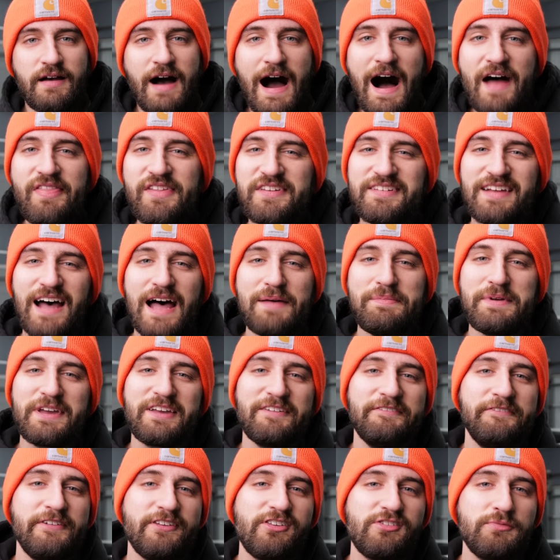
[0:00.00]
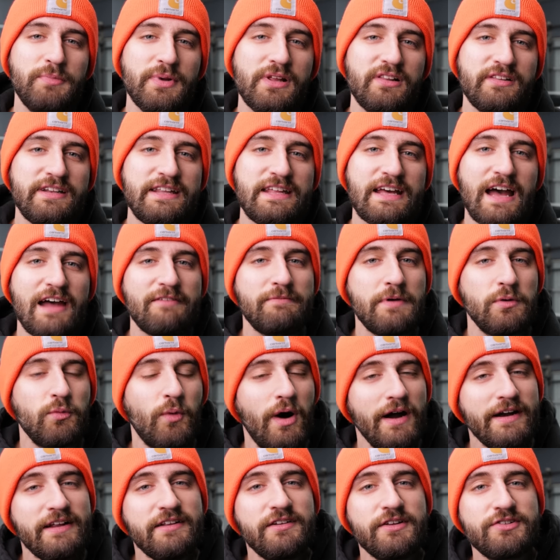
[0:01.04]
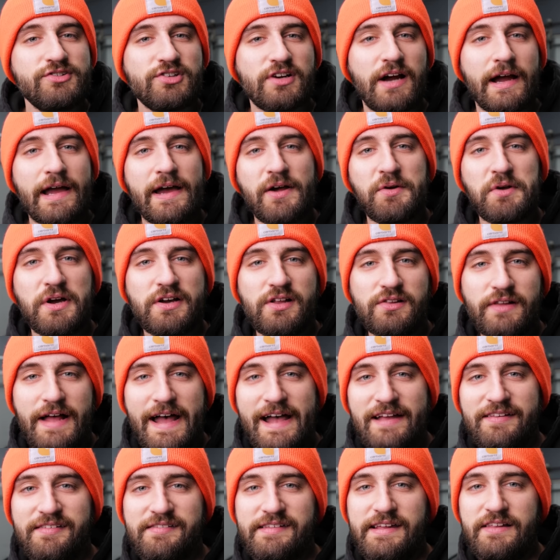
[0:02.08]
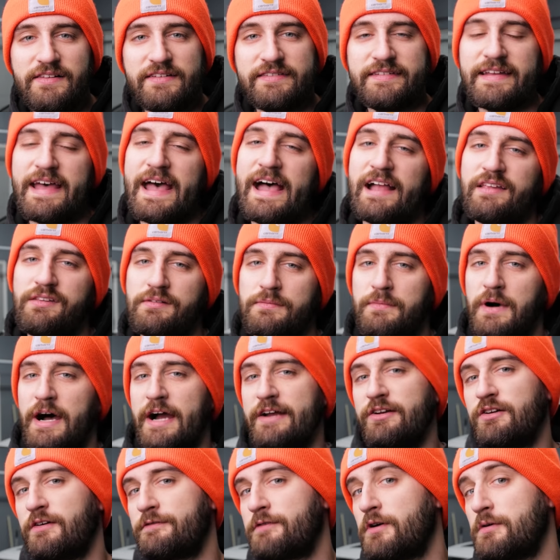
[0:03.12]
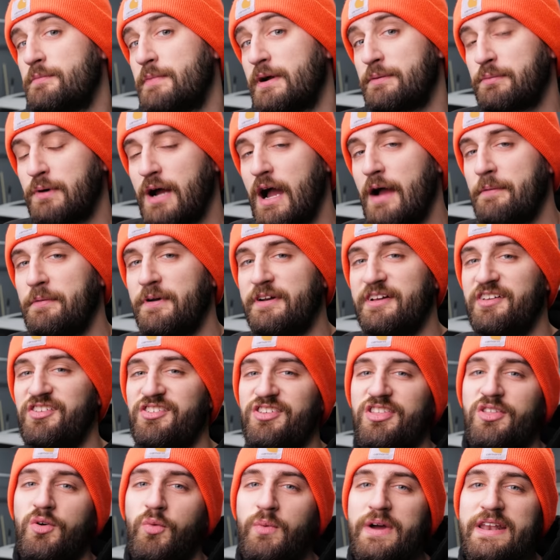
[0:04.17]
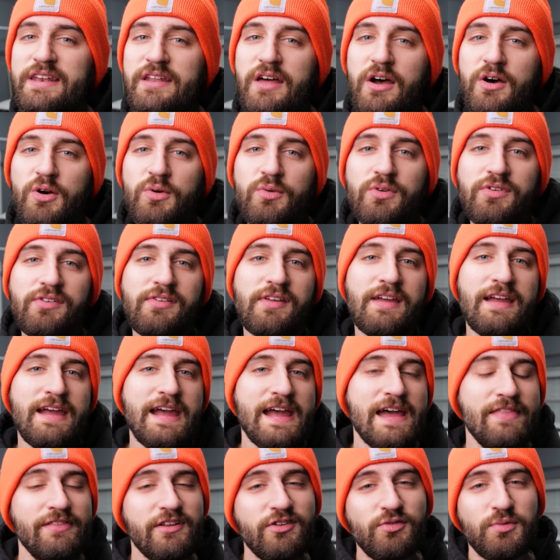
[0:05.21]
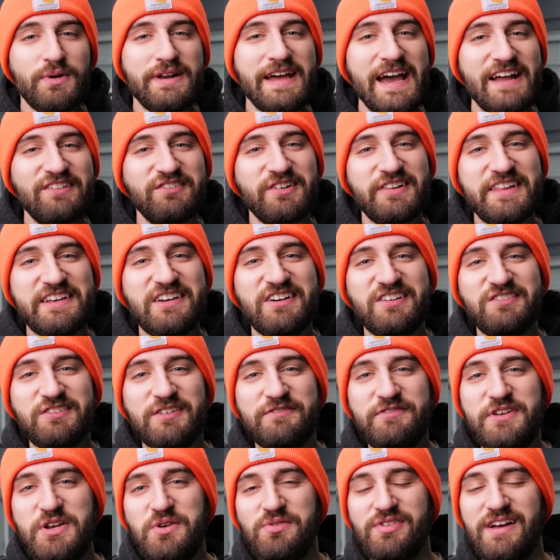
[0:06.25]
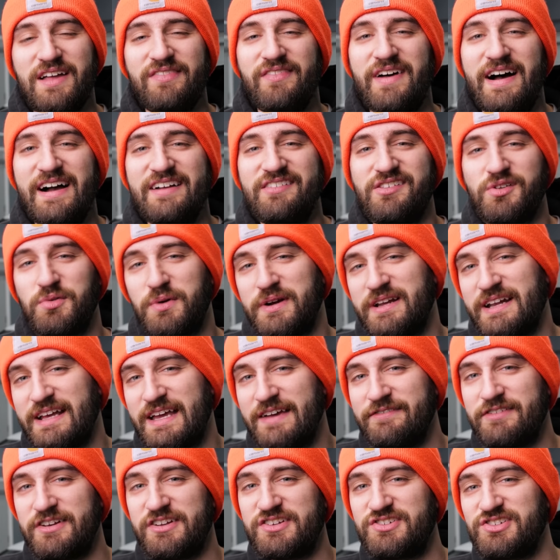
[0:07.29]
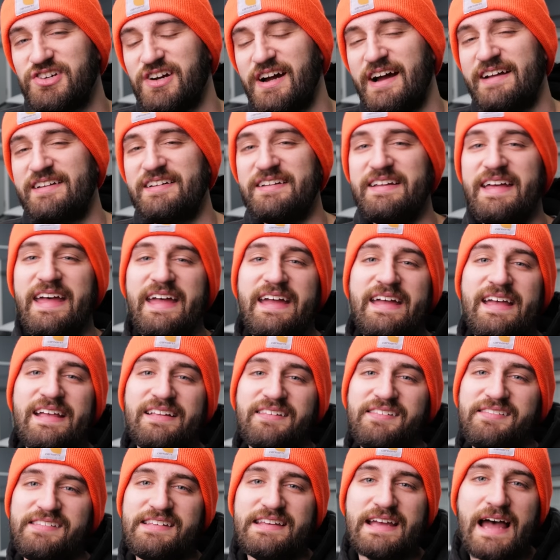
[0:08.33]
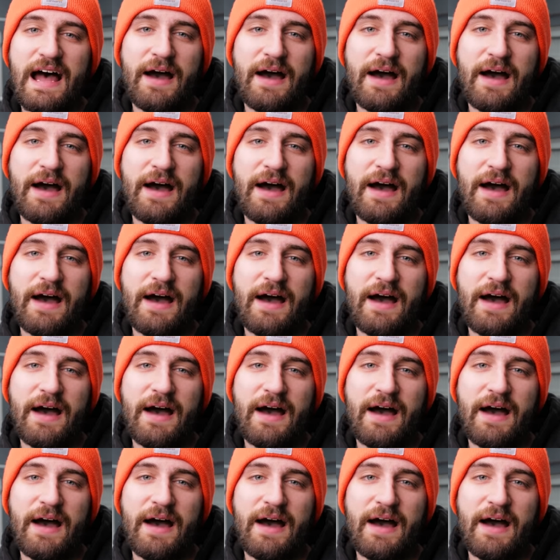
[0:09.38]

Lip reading: On the topic of visibility, I've been wanting to try out a glass sealant to add some hydrophobic properties to the windows, and this one had really good reviews online, so we're gonna give it a try today and see